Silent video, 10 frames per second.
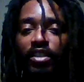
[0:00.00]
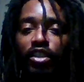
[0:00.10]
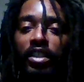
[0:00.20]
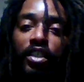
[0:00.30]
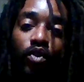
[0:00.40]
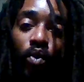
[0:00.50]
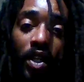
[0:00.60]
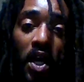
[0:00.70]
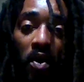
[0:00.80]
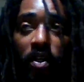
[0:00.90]
the shit that's
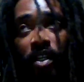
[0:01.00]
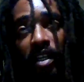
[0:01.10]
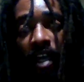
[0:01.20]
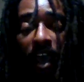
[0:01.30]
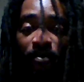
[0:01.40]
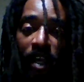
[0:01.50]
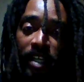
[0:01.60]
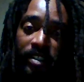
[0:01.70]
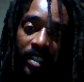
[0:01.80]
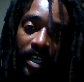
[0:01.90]
going on in
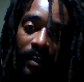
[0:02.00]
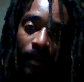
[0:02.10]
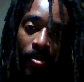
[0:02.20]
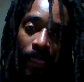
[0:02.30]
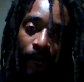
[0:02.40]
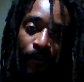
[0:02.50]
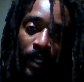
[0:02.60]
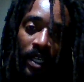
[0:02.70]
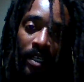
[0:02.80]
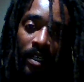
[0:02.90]
Afghanistan.
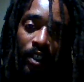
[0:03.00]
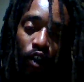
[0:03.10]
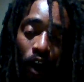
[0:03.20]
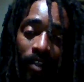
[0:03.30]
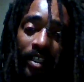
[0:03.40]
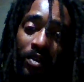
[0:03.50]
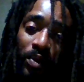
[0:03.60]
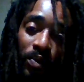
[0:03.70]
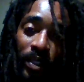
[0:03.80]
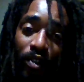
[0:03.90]
Y'all think
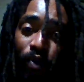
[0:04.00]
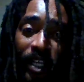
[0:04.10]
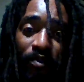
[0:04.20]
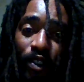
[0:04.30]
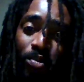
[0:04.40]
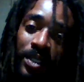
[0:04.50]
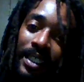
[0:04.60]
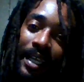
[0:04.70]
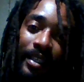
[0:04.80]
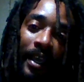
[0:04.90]
we really ready for some shit
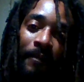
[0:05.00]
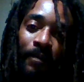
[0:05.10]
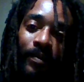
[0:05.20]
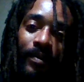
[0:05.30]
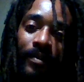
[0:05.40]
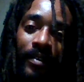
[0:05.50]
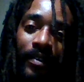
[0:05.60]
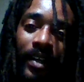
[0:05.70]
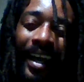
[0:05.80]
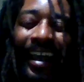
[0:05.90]
like that?
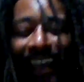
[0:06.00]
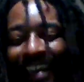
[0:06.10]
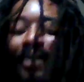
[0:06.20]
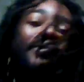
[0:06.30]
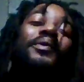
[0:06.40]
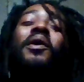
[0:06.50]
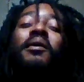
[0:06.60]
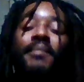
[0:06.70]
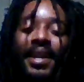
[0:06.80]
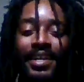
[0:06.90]
Hell no,
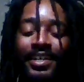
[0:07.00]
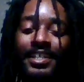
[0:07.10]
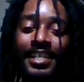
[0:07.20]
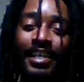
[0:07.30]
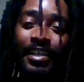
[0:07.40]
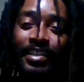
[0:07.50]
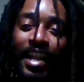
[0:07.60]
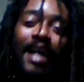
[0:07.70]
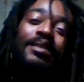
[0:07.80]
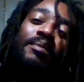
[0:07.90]
my nigga.
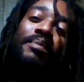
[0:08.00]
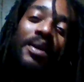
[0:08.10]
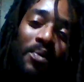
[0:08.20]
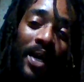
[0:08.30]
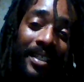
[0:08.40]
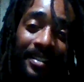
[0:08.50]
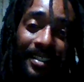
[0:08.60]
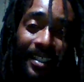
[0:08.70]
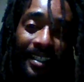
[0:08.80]
Not the Midwest.